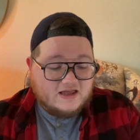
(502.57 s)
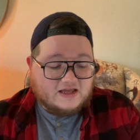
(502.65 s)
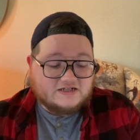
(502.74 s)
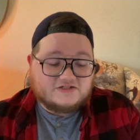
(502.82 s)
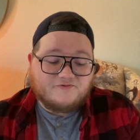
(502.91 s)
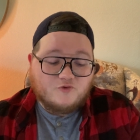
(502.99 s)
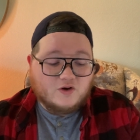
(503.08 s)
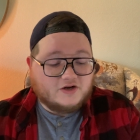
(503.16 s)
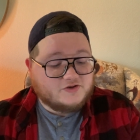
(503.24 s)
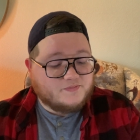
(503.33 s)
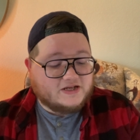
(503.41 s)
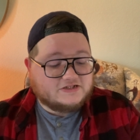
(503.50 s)
It is
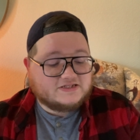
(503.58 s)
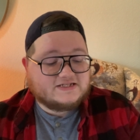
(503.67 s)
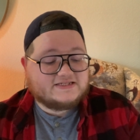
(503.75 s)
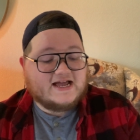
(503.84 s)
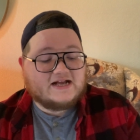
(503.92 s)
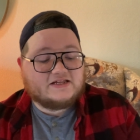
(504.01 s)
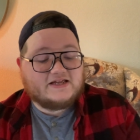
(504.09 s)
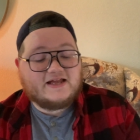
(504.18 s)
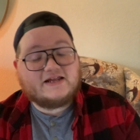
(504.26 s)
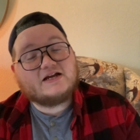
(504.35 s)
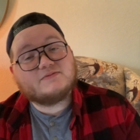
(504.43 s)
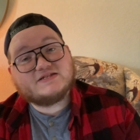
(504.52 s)
400 pages exactly, and
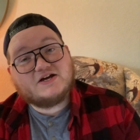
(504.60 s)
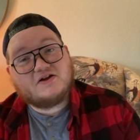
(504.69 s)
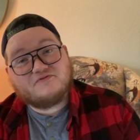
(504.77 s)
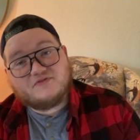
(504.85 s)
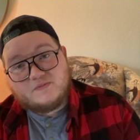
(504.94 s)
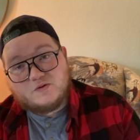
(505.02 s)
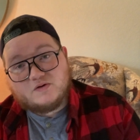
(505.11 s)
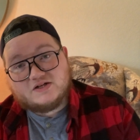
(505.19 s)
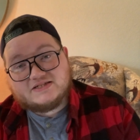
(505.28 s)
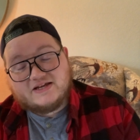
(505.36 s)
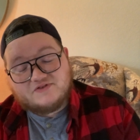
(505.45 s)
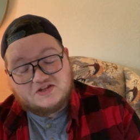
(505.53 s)
it comes out on February
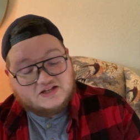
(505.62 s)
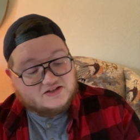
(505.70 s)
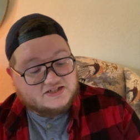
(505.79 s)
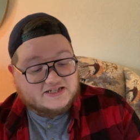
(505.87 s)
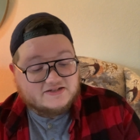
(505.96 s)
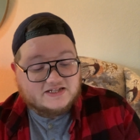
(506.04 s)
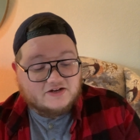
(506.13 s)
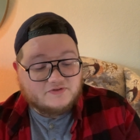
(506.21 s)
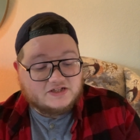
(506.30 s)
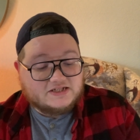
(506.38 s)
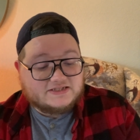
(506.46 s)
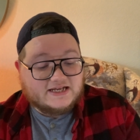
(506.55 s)
7th. This sounds like a
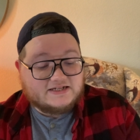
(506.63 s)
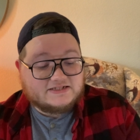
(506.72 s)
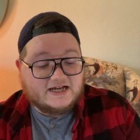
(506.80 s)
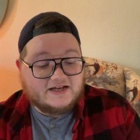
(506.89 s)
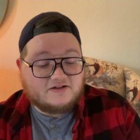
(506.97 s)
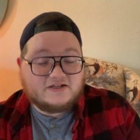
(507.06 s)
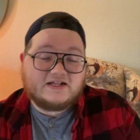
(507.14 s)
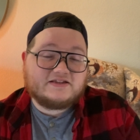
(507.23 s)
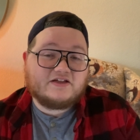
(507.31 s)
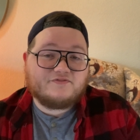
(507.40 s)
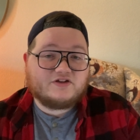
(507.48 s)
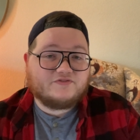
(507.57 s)
really exciting title, and I'd
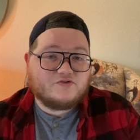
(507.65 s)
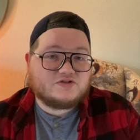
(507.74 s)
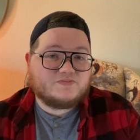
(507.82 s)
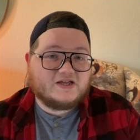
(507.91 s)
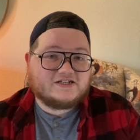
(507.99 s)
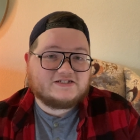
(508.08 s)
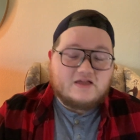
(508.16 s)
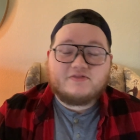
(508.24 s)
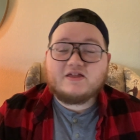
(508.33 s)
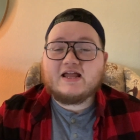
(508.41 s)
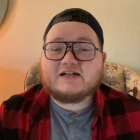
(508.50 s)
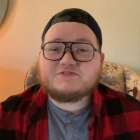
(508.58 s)
love it if it was picked. The
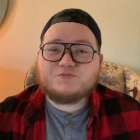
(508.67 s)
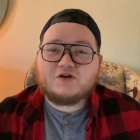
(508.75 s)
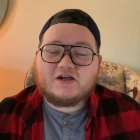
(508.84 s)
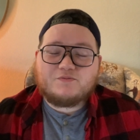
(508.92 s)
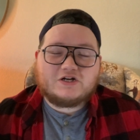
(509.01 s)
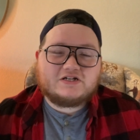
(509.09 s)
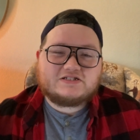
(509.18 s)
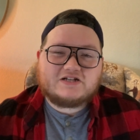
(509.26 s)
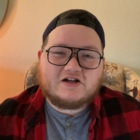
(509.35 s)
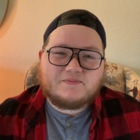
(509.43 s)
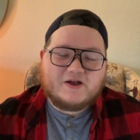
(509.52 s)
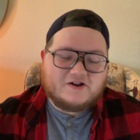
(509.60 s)
next book I wanted to
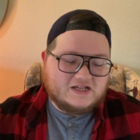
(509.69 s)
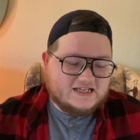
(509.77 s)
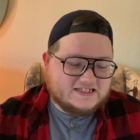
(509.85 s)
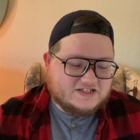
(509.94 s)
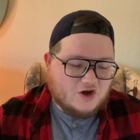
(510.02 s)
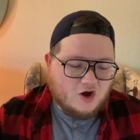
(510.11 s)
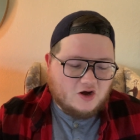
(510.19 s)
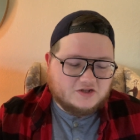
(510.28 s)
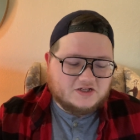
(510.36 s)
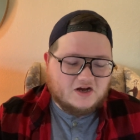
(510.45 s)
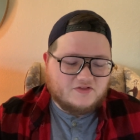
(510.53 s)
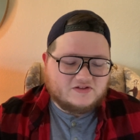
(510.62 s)
talk about is called
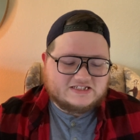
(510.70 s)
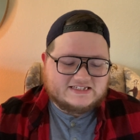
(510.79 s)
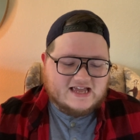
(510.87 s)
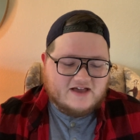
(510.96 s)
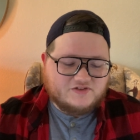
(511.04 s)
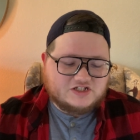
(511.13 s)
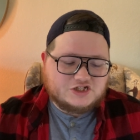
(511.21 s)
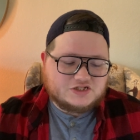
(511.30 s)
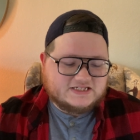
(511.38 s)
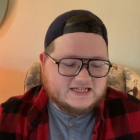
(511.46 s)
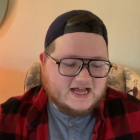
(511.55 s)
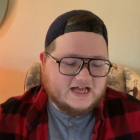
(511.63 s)
On the Savage
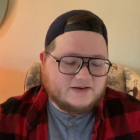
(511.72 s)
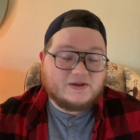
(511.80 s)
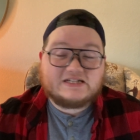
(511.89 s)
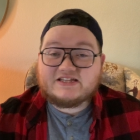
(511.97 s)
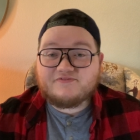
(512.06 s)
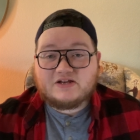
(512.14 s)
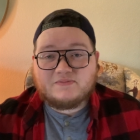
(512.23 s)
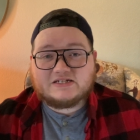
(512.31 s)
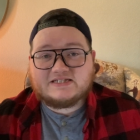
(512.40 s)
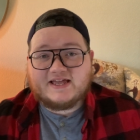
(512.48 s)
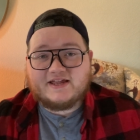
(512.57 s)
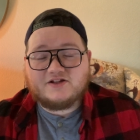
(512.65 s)
Side by Tiffany
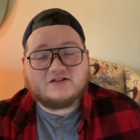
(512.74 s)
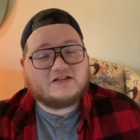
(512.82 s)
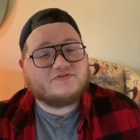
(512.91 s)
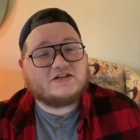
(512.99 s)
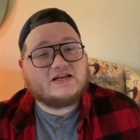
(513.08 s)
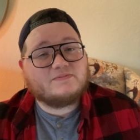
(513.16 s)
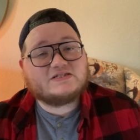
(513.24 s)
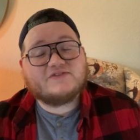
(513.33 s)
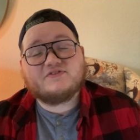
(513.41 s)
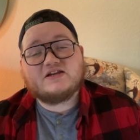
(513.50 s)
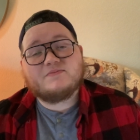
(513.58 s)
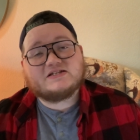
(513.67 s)
McDaniel. If the name
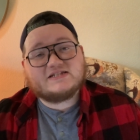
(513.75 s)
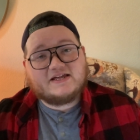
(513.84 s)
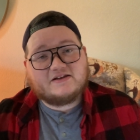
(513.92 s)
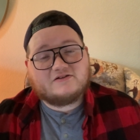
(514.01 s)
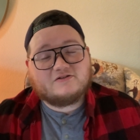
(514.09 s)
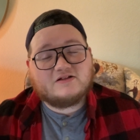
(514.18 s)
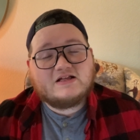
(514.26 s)
Tiffany McDaniel